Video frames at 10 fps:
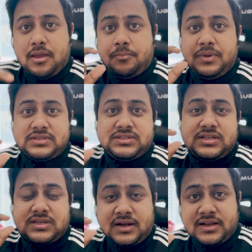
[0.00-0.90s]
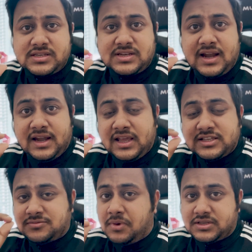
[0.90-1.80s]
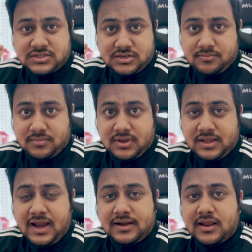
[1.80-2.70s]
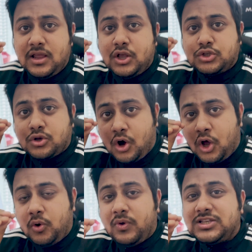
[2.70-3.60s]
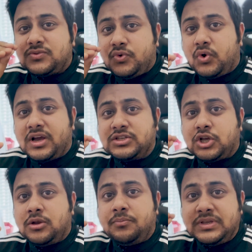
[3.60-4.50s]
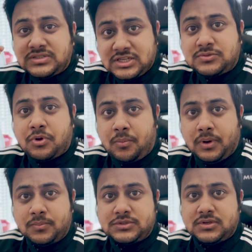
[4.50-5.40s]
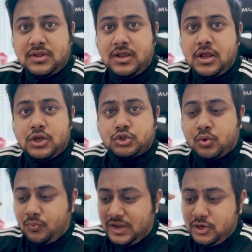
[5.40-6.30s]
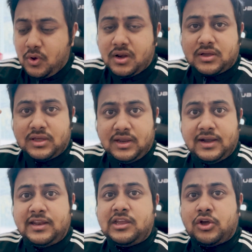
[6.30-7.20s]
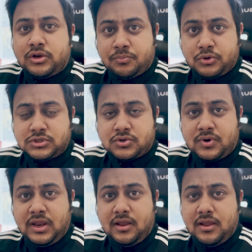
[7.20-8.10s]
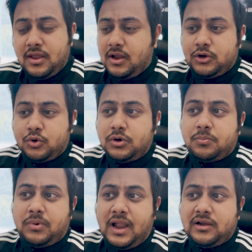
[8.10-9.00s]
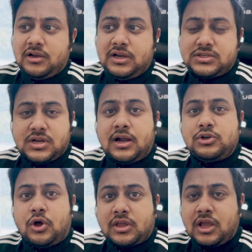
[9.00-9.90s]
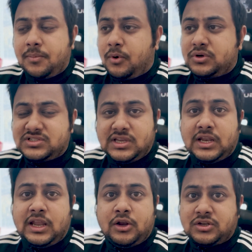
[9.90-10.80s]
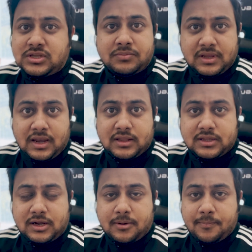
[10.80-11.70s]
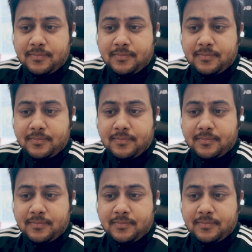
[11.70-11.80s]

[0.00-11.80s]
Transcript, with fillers: business understanding is must, right? So always focus on business problems. So when you are creating your repository, don't blindly start talking about CNN or something like that.